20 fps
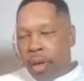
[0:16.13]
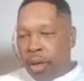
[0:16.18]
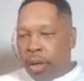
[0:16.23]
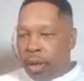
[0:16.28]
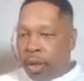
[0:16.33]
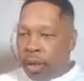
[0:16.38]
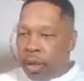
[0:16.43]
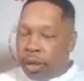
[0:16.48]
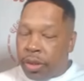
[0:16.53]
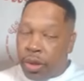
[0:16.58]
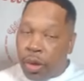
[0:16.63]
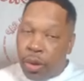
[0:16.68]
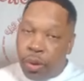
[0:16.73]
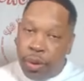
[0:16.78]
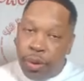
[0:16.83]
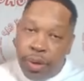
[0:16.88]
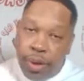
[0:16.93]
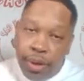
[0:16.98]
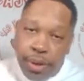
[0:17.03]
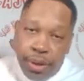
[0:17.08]

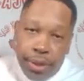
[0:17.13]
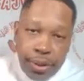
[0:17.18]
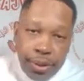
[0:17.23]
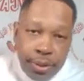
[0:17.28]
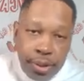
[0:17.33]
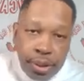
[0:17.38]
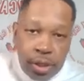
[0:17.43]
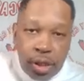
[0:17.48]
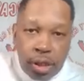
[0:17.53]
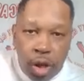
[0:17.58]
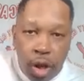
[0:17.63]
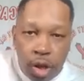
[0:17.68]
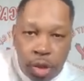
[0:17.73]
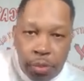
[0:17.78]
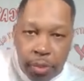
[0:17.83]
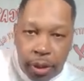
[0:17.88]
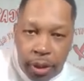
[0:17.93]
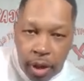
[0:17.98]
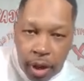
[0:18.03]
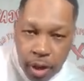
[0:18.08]
So, just lost my
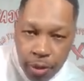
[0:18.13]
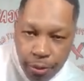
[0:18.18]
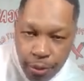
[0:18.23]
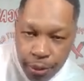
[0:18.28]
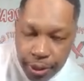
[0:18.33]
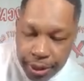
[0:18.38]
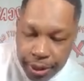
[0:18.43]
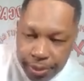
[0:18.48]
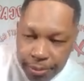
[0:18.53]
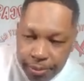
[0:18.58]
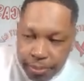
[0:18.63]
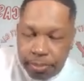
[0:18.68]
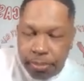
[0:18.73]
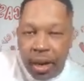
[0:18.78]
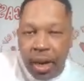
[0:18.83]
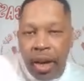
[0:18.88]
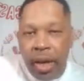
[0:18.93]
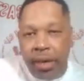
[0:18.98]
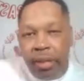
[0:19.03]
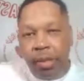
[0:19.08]
girlfriend
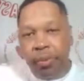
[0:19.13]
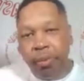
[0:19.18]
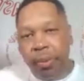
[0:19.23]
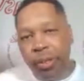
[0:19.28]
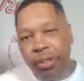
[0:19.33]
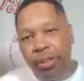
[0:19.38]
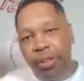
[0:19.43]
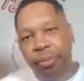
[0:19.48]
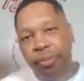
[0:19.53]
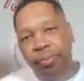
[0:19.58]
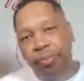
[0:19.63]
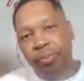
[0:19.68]
behind this picture.